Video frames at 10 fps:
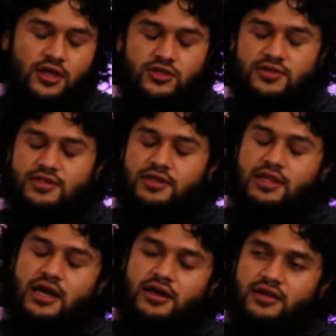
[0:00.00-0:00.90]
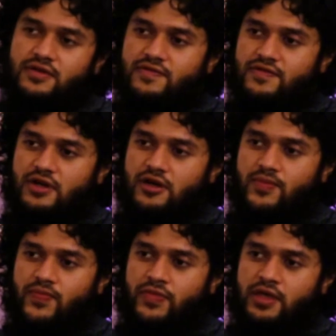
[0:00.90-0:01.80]
So there's a lot of
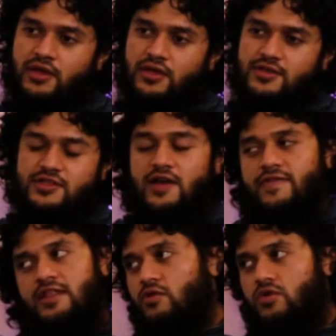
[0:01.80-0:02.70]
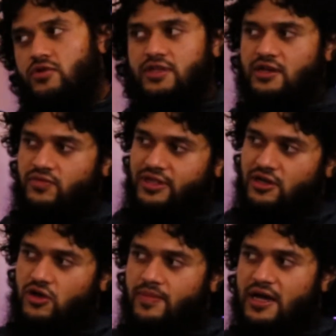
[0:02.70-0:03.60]
stuff that the world didn't really
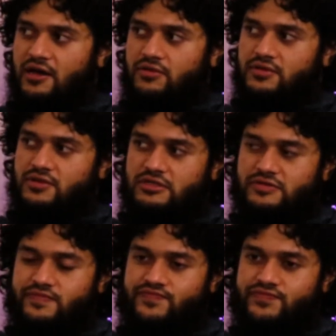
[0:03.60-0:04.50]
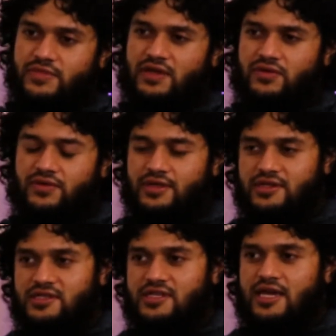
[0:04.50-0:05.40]
know about. It
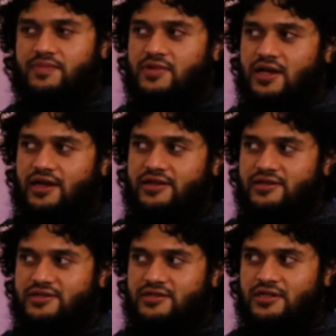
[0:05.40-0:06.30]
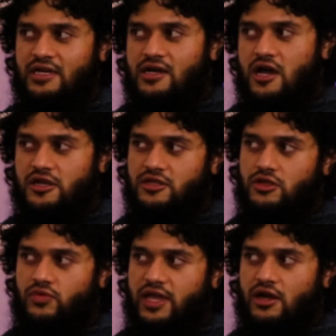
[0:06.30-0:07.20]
just kept kind of under
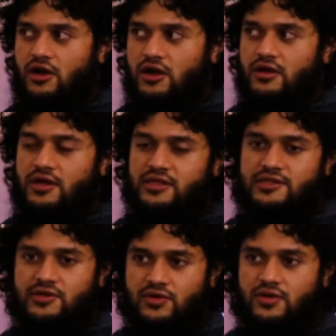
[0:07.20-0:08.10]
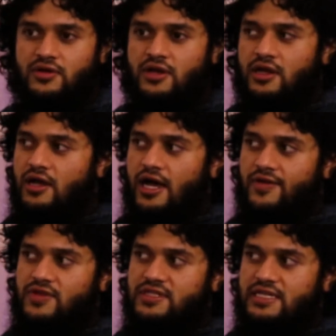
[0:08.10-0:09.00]
the radar until
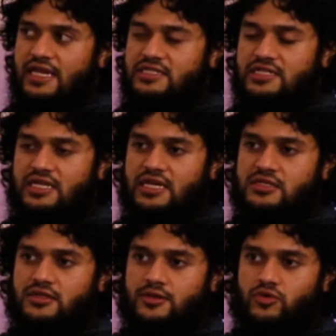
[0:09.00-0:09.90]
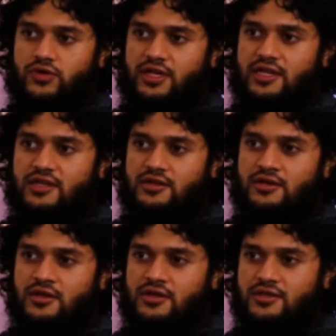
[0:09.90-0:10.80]
obviously HTS liberated
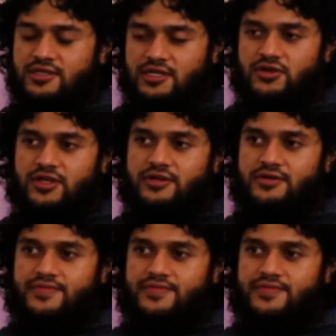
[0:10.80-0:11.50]
Syria.